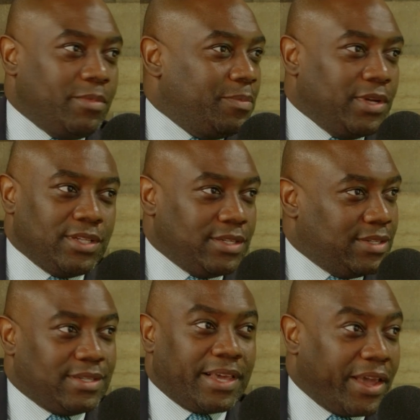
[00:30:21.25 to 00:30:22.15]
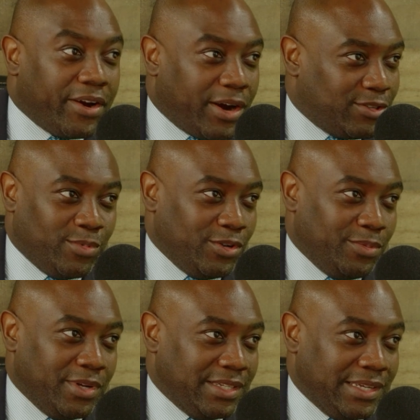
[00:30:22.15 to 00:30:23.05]
of Buildings doesn't care how small your
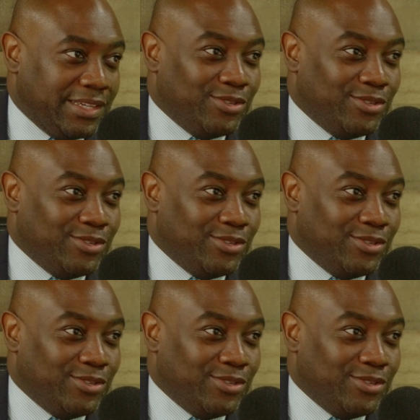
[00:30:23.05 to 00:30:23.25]
building is.